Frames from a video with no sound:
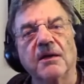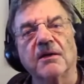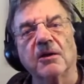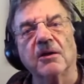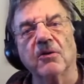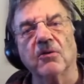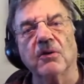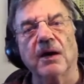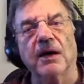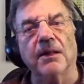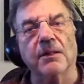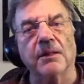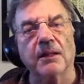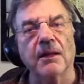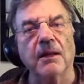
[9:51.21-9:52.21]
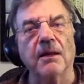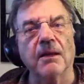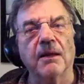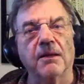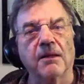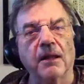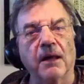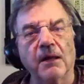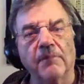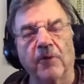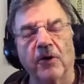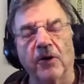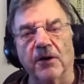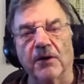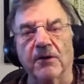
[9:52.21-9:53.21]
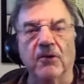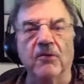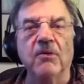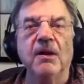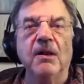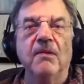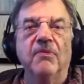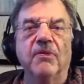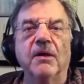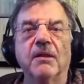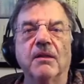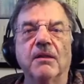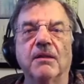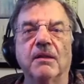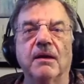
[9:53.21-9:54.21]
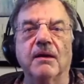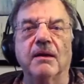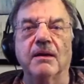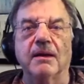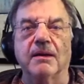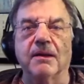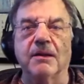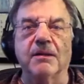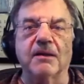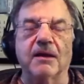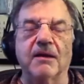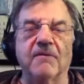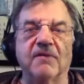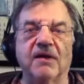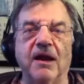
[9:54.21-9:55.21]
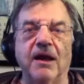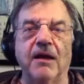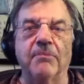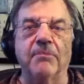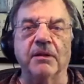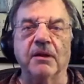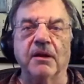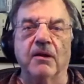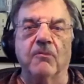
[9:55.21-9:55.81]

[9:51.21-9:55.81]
to sell its exports to is in a state of collapse.